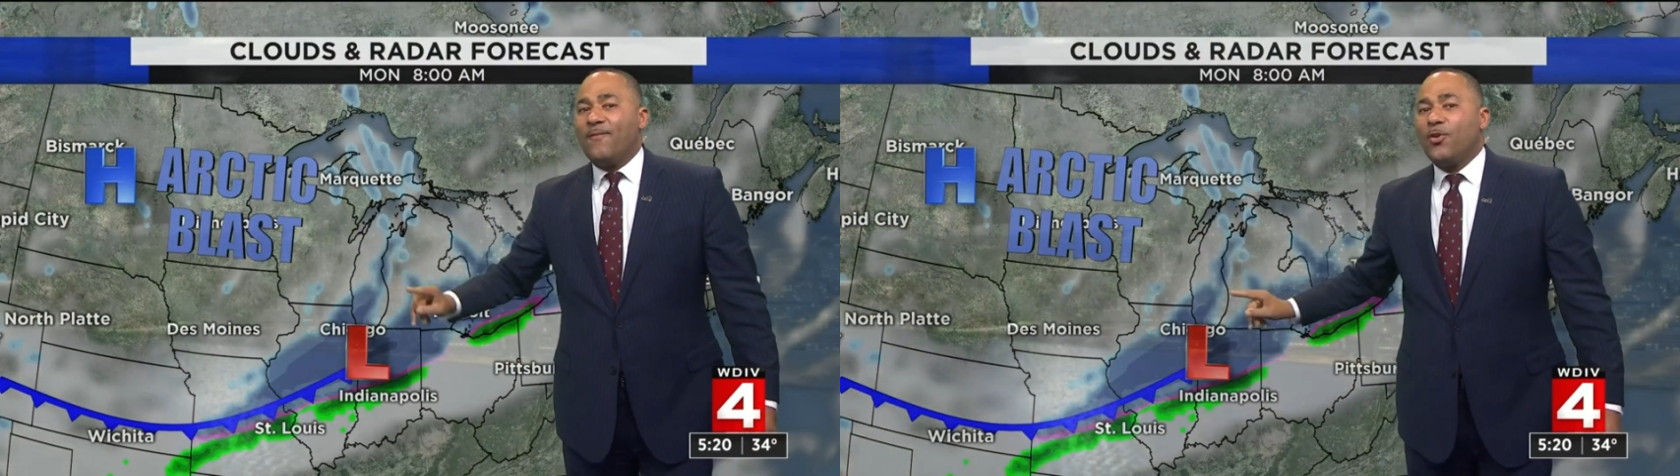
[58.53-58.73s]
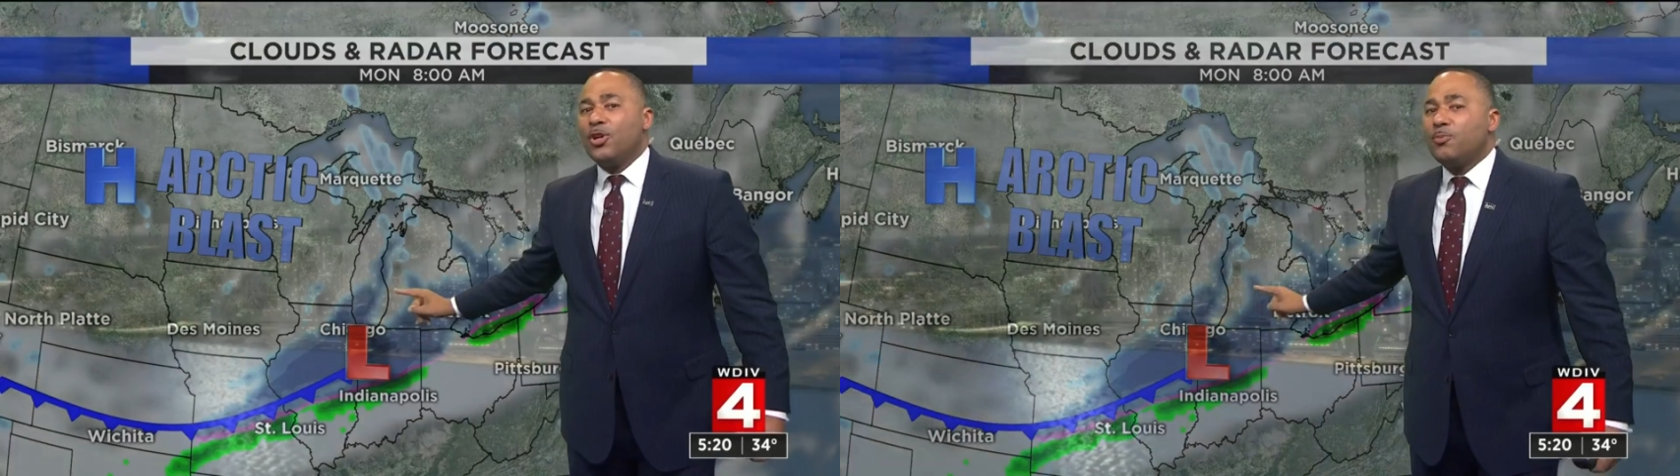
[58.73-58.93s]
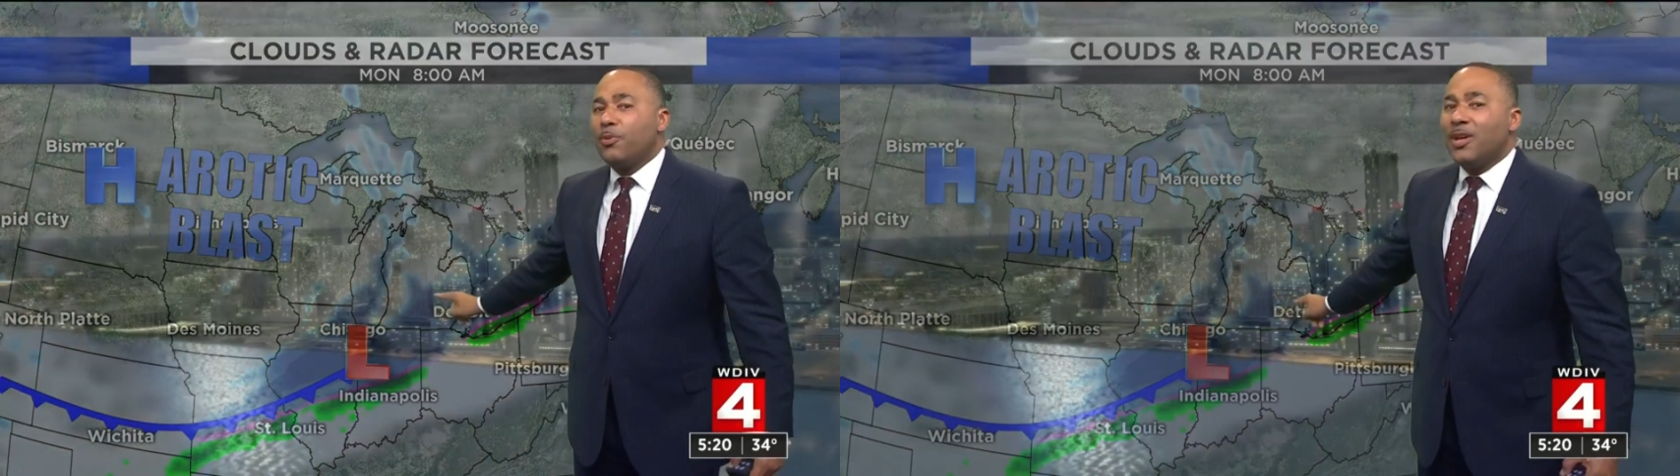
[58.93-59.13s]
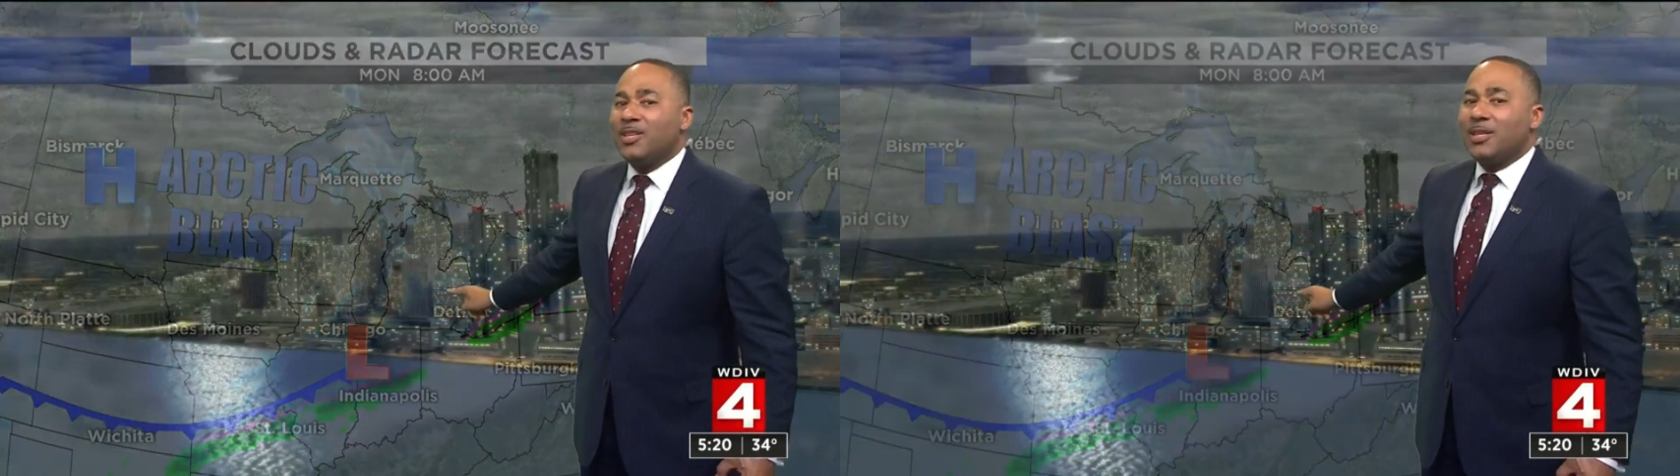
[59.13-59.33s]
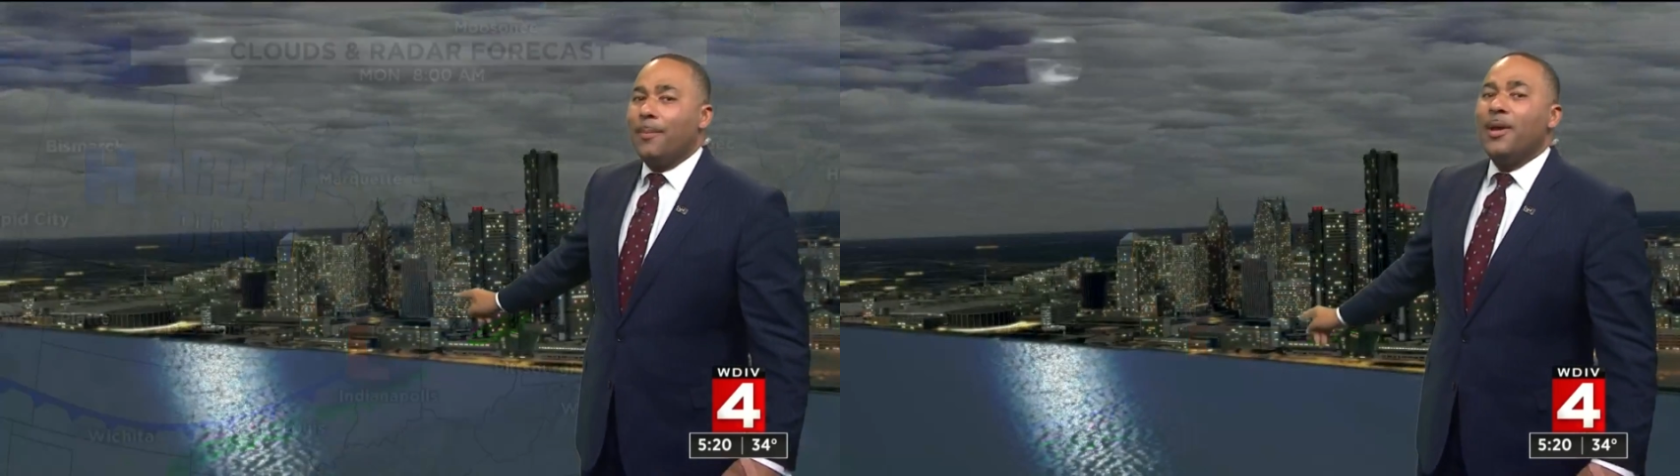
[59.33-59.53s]
First brings
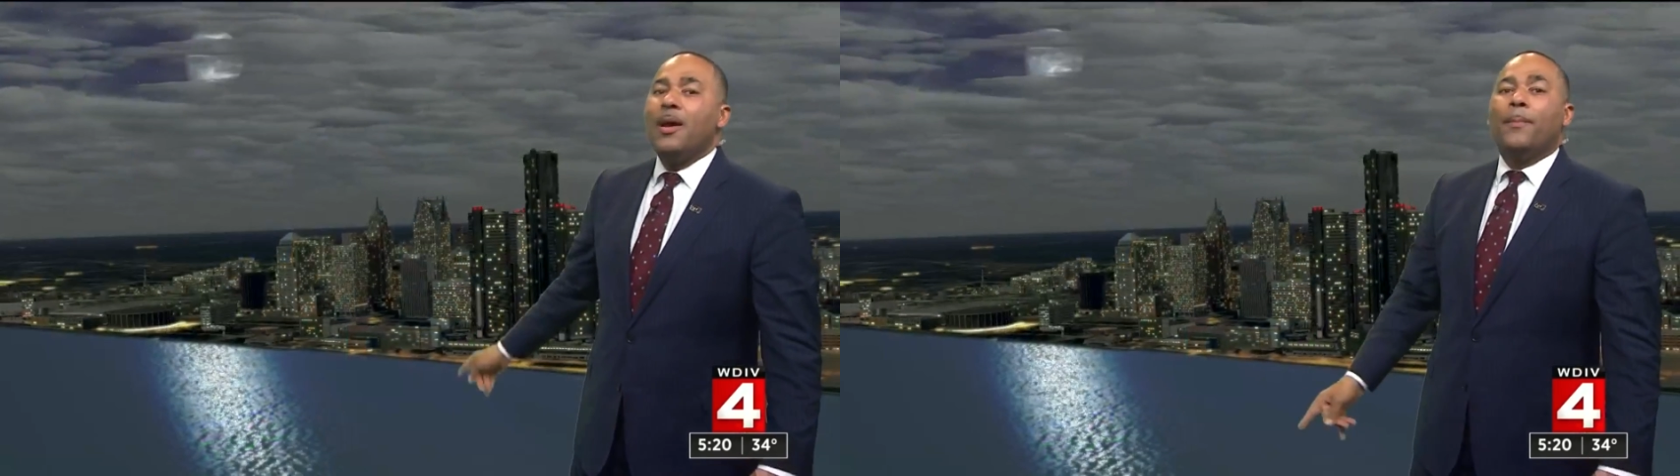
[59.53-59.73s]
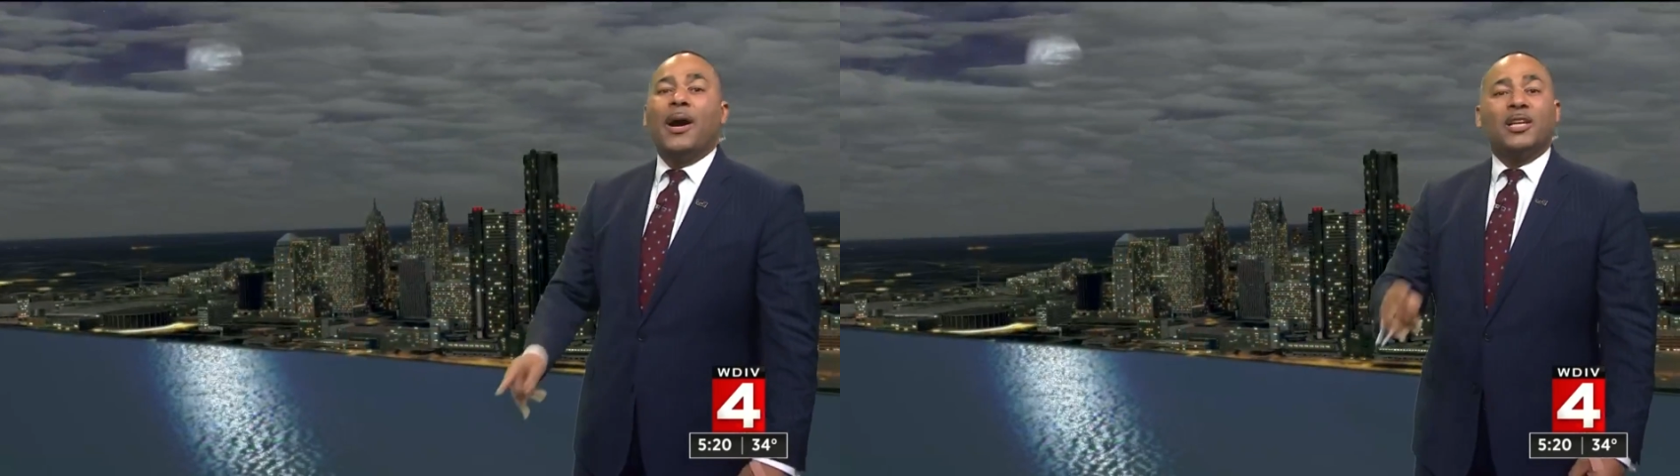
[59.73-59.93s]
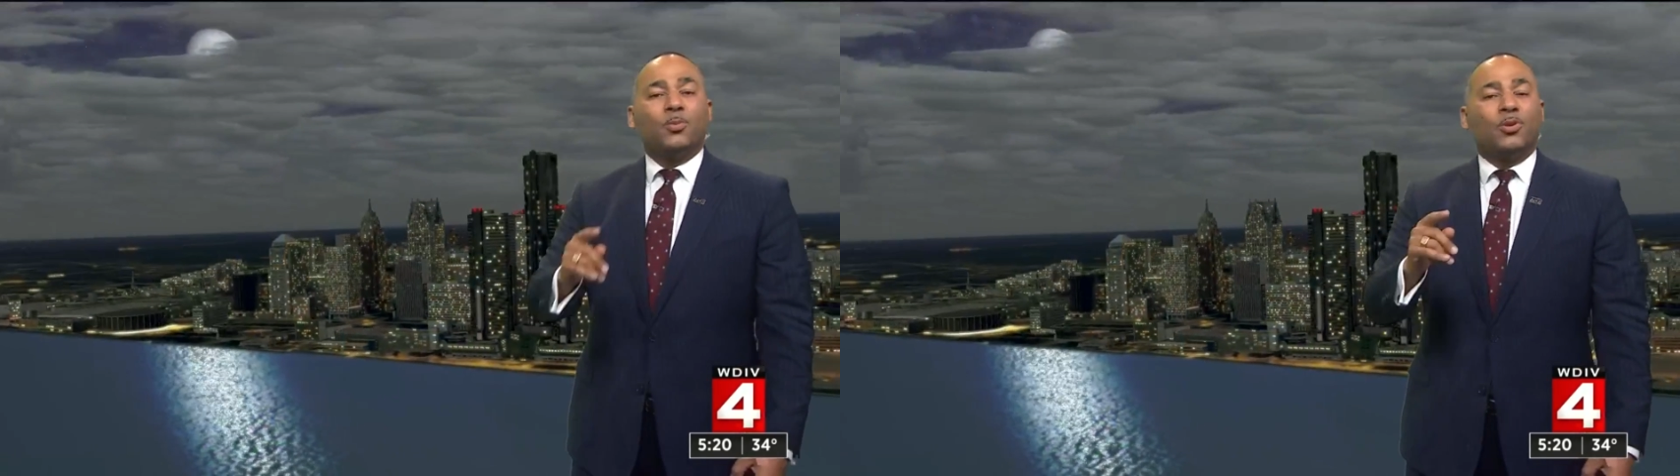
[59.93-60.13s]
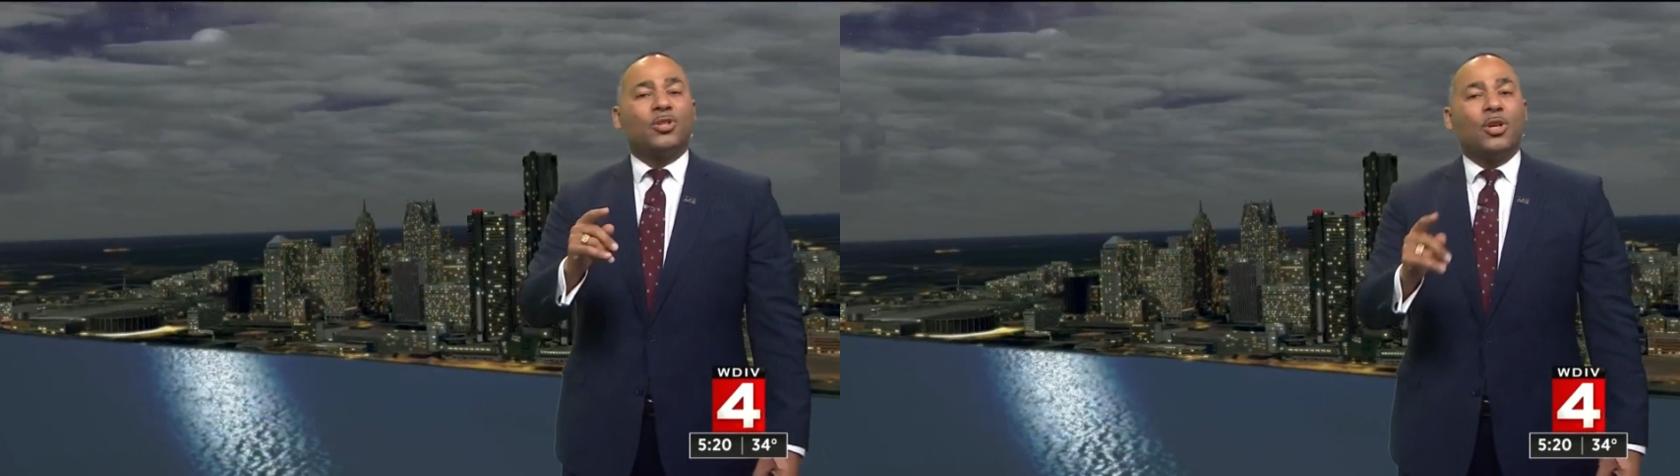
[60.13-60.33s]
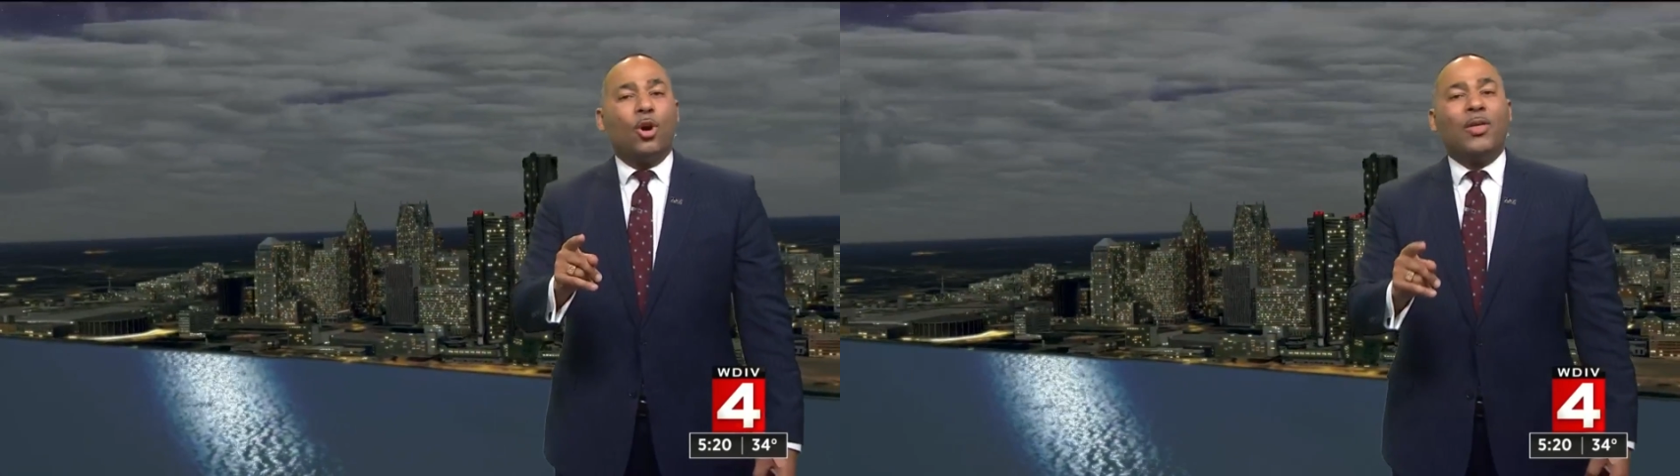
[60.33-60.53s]
some Possible snow